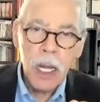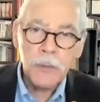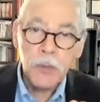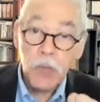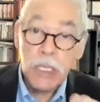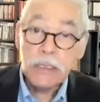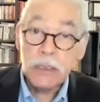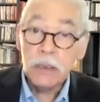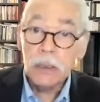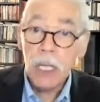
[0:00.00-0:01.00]
the
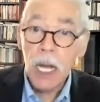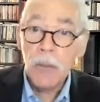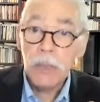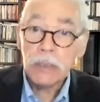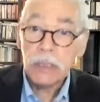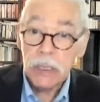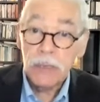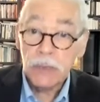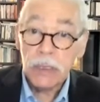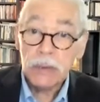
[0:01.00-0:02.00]
reason I'm in
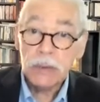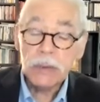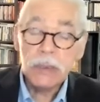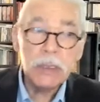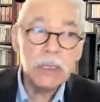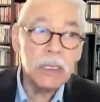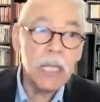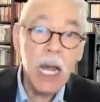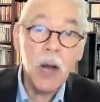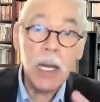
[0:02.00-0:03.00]
Cleveland and
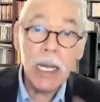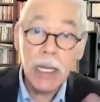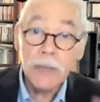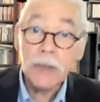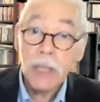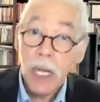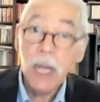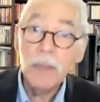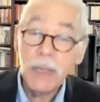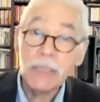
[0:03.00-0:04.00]
how I ended up
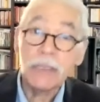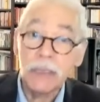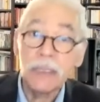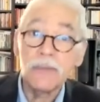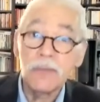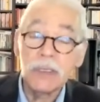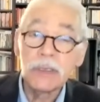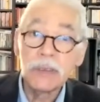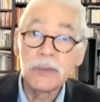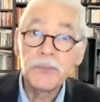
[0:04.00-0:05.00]
in Cleveland
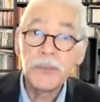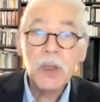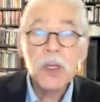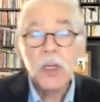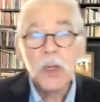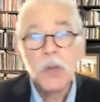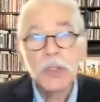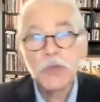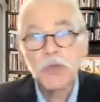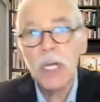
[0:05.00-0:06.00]

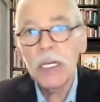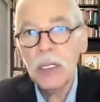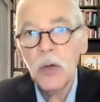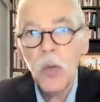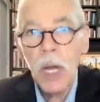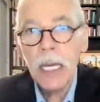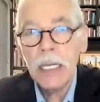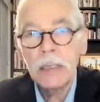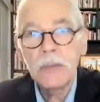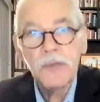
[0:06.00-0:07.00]
was running
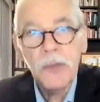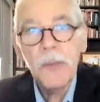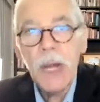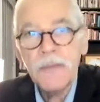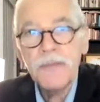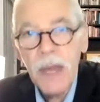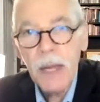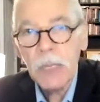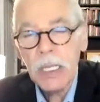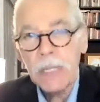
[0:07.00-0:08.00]
away from my
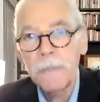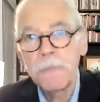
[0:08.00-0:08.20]
family.